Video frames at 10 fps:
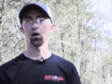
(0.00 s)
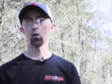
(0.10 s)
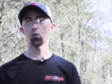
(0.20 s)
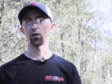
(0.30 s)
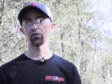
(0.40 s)

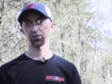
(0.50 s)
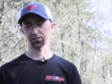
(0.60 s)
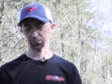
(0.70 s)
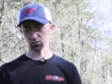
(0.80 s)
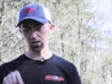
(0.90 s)
or the
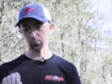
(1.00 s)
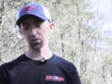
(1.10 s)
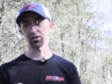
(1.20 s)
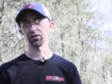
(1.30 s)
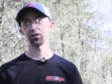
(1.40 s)
subscribe
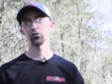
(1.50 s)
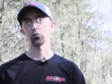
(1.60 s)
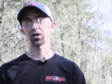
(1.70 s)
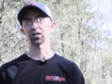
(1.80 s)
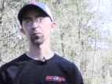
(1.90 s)
button
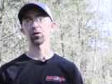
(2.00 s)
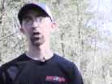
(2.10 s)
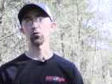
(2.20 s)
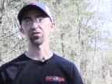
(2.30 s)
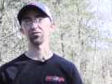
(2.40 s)
directly
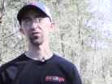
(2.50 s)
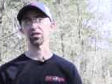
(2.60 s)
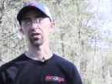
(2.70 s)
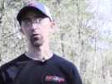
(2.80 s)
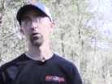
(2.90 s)
below this
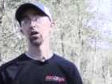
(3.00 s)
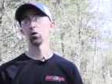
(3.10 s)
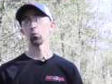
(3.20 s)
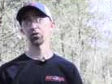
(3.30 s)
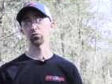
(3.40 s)
video,
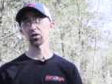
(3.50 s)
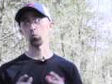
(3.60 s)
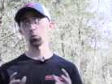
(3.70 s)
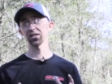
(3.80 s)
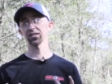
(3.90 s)
where you'll get
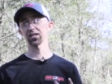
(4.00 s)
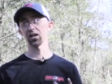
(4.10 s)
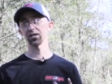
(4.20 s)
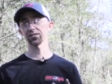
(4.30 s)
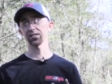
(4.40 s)
weekly
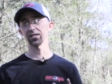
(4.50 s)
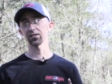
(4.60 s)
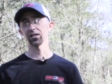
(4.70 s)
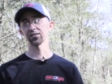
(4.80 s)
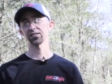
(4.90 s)

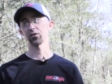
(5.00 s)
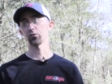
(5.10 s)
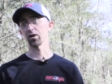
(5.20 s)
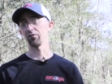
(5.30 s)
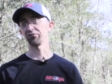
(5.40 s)
content centered
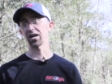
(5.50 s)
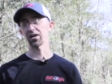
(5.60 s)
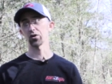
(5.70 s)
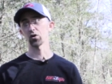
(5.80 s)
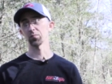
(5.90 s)
around
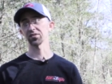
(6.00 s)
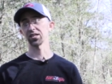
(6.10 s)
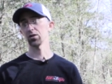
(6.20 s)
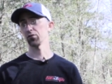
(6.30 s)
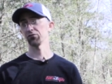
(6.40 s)
firearms,
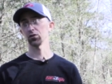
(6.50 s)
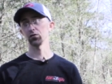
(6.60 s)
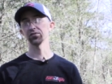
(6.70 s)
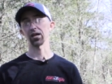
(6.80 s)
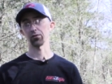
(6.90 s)
gear
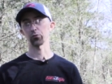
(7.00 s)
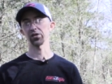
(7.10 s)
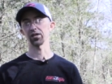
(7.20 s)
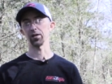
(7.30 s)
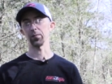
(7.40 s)
reviews, and
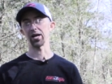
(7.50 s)
3-gun